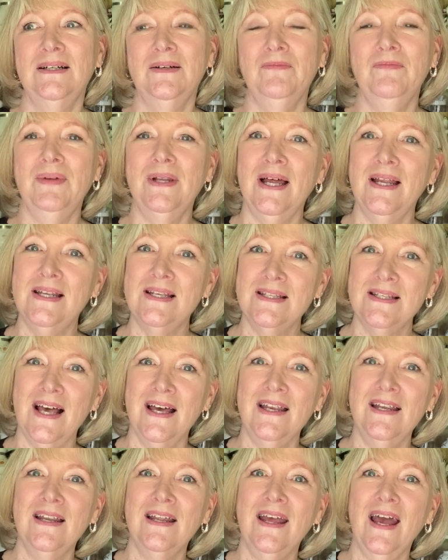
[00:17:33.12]
But I
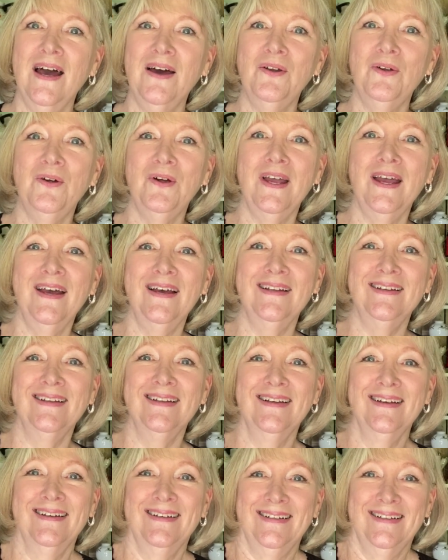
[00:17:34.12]
decided to counter again.
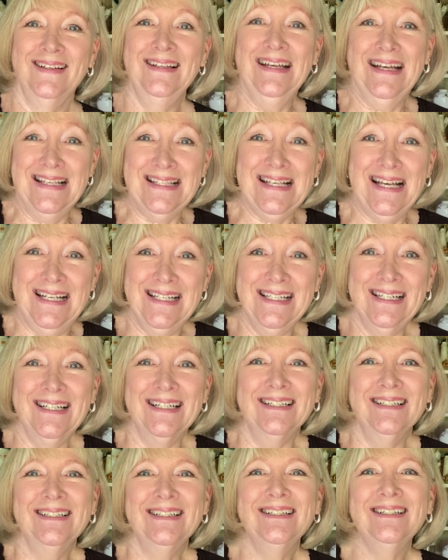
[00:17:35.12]
Yes, I
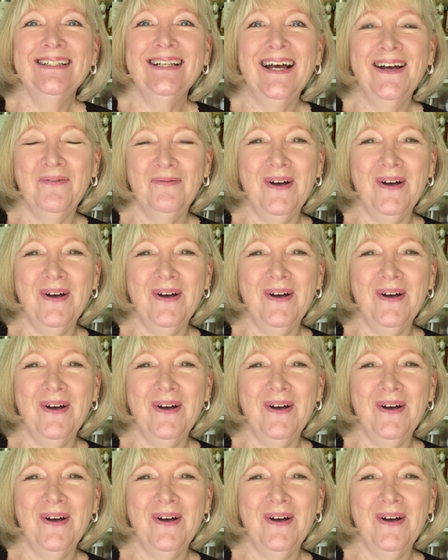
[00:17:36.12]
did, at